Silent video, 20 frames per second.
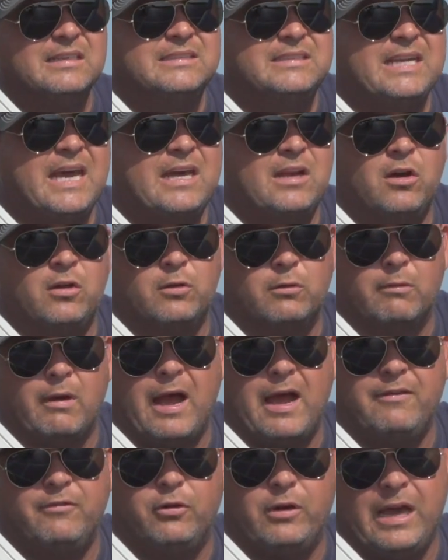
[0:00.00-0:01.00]
a dead on
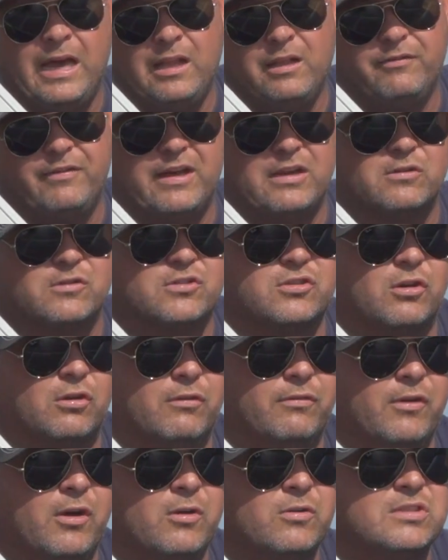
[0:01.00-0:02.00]
arrival elevator
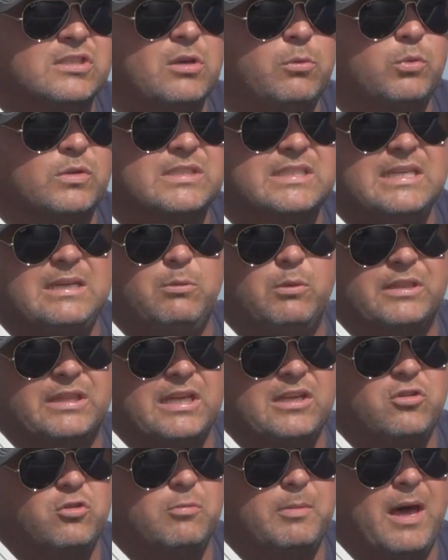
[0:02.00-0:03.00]
servo, so we'll see what
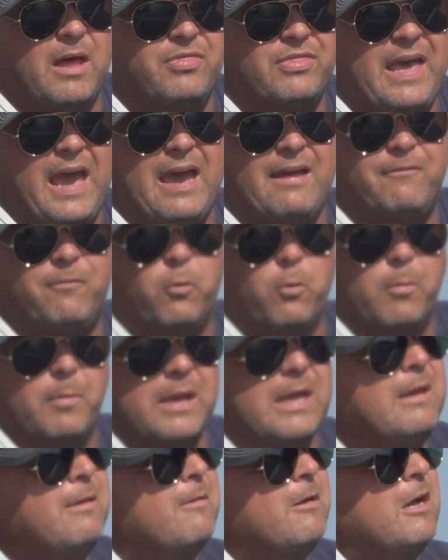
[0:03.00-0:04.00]
they do about that for
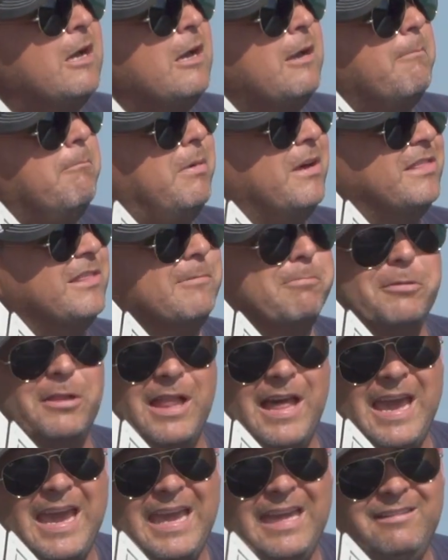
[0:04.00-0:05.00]
me. But the
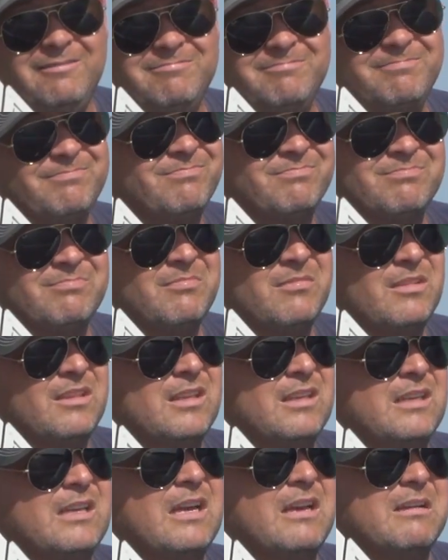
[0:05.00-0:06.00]
plane,
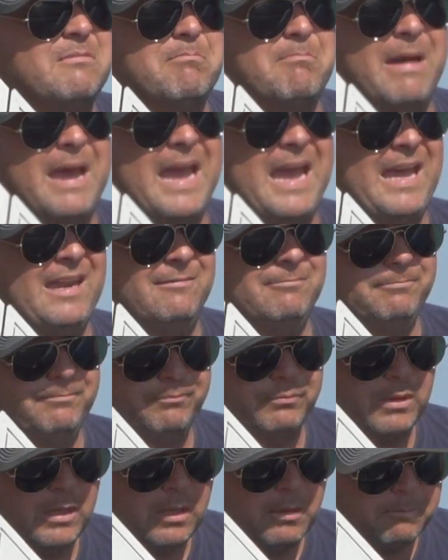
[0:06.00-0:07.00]
man,
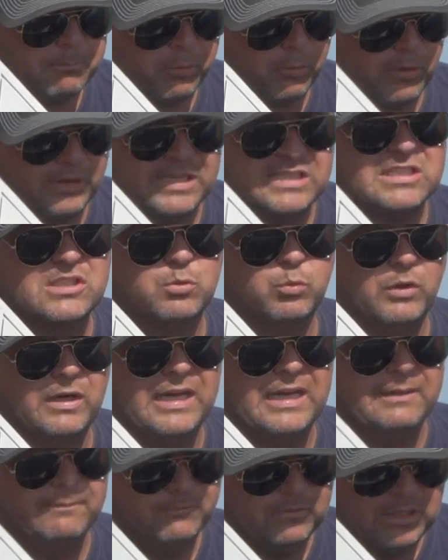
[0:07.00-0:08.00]
pretty
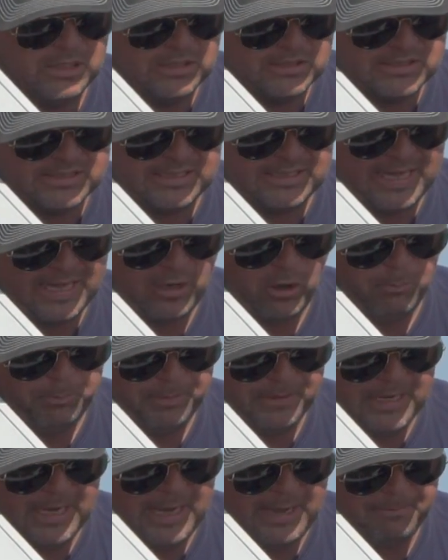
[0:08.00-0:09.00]
sweet. See that
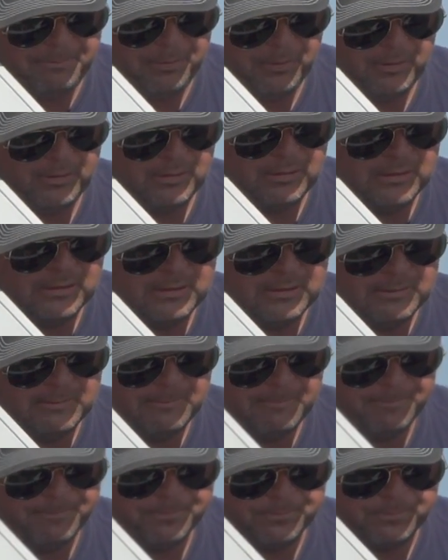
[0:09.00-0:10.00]
open up?
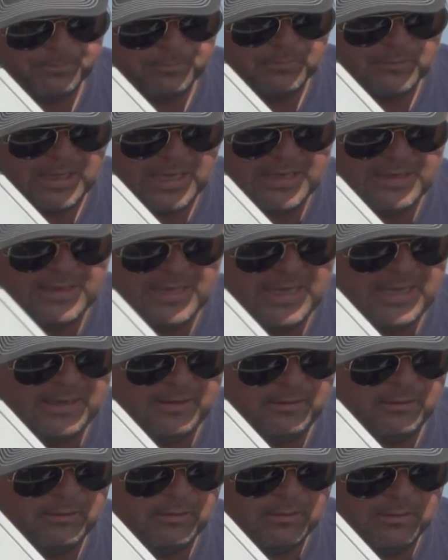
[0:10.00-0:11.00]
And
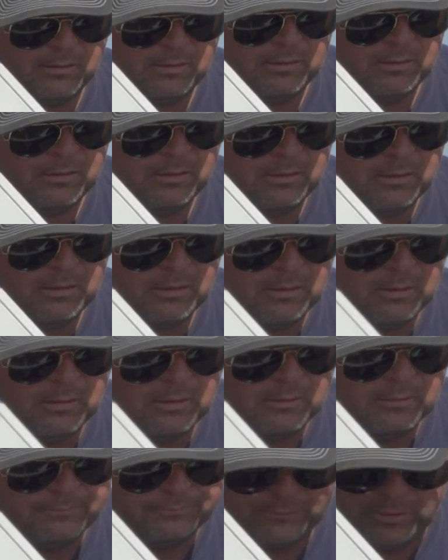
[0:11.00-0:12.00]
then,
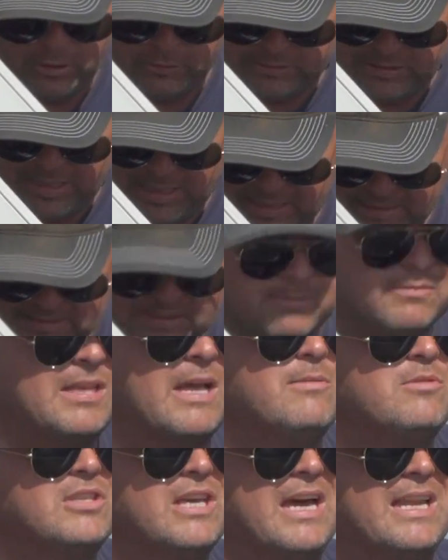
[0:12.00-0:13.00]
okay,
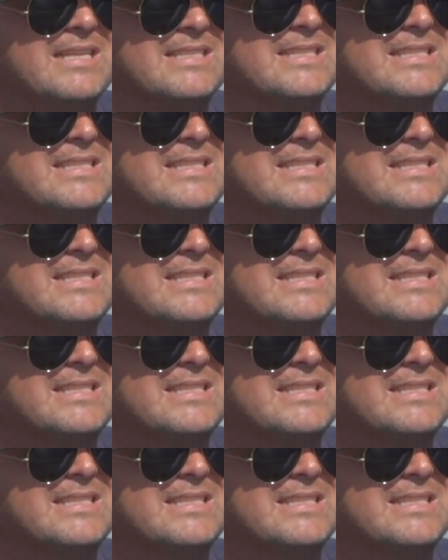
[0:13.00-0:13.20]
sometimes you gotta